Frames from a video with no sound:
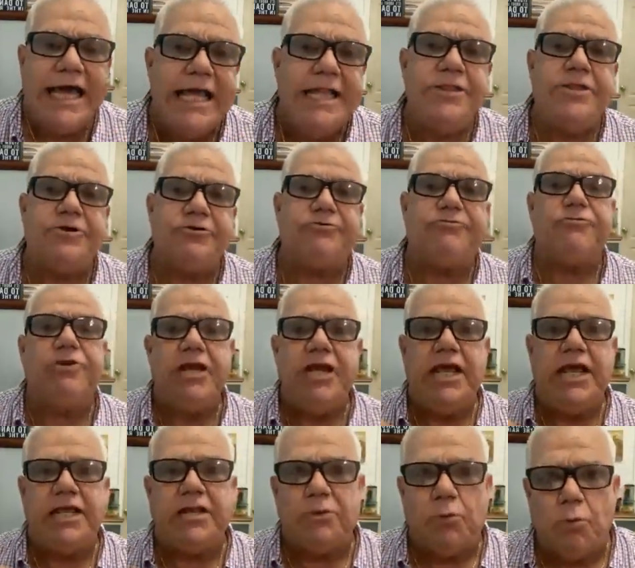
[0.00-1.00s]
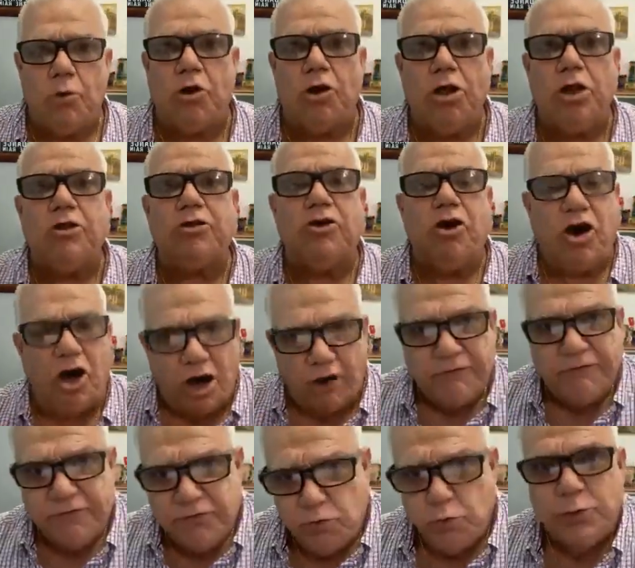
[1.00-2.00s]
industry in the world
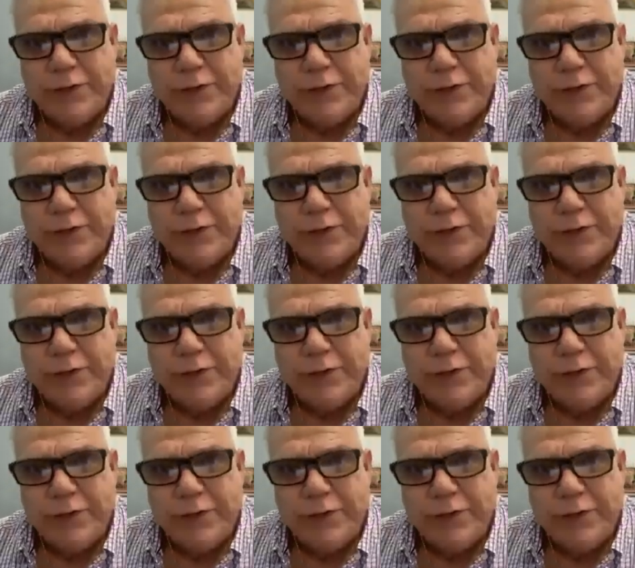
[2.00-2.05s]
of